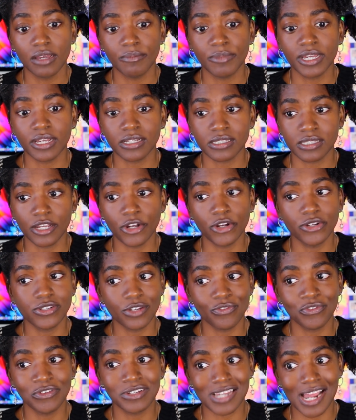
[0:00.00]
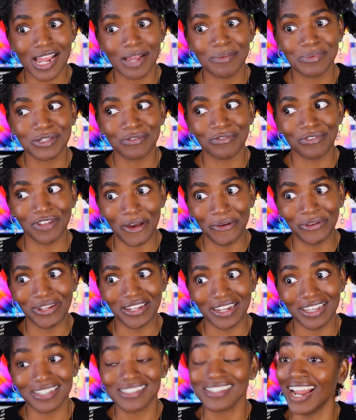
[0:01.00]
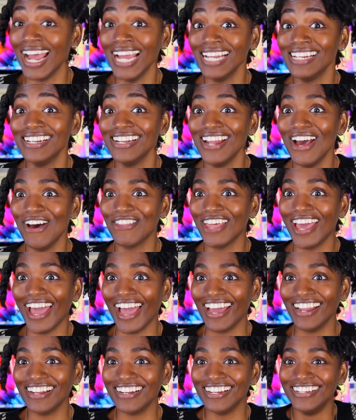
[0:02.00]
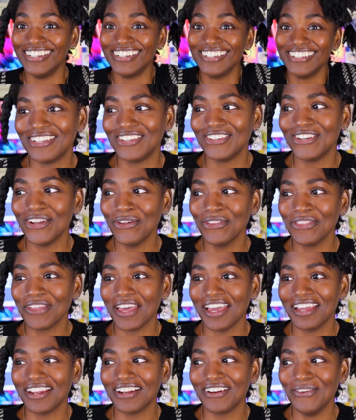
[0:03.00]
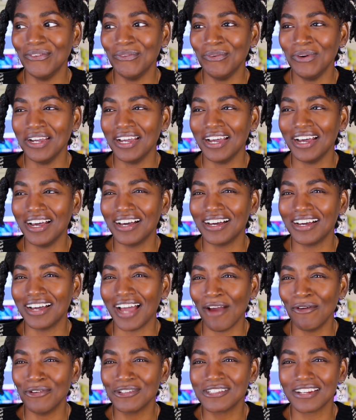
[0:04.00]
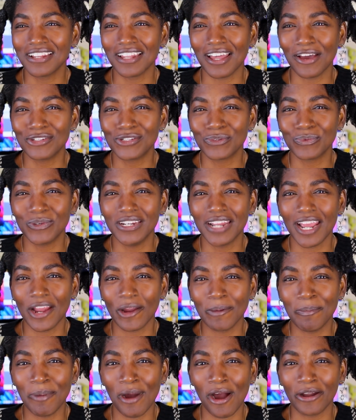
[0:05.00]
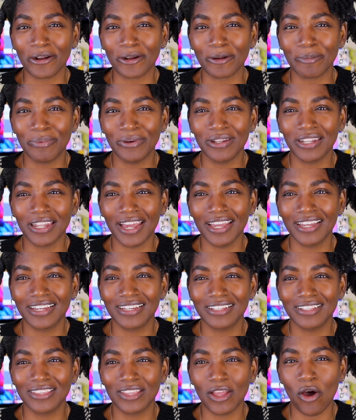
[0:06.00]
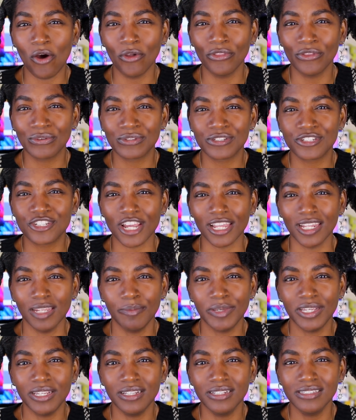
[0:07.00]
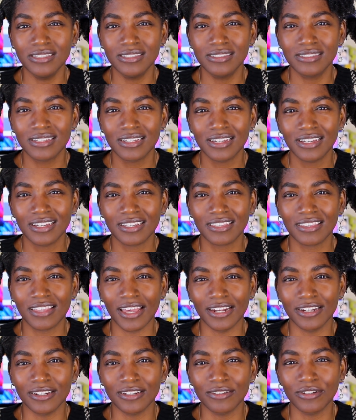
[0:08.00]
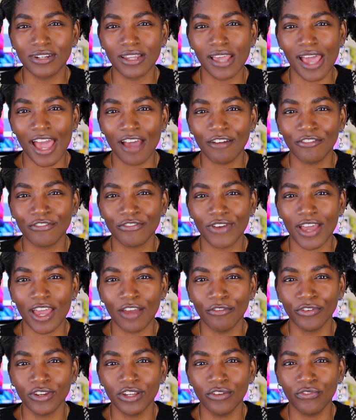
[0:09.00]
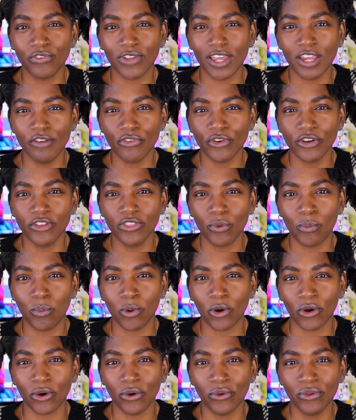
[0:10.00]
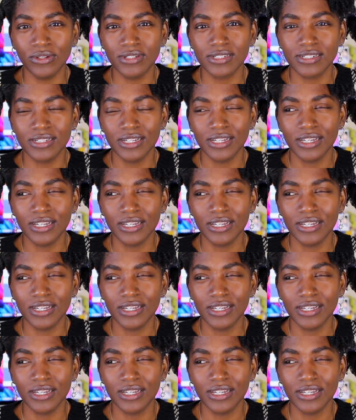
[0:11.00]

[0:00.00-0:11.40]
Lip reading: Because there are different types of loneliness, and I didn't know that. You know that I wasn't allowed to read Harry Potter, but like all those jelly beans that have every flavor in the world,